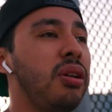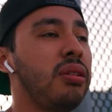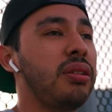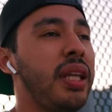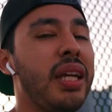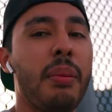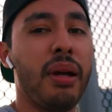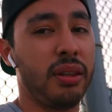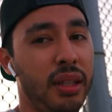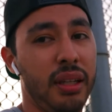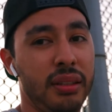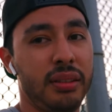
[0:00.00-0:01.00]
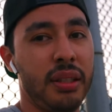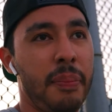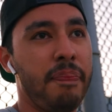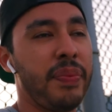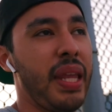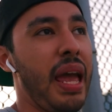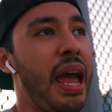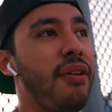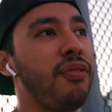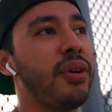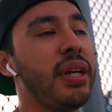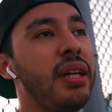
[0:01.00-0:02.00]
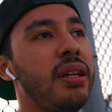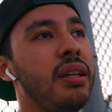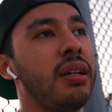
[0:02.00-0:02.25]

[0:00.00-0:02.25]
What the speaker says: think about this: every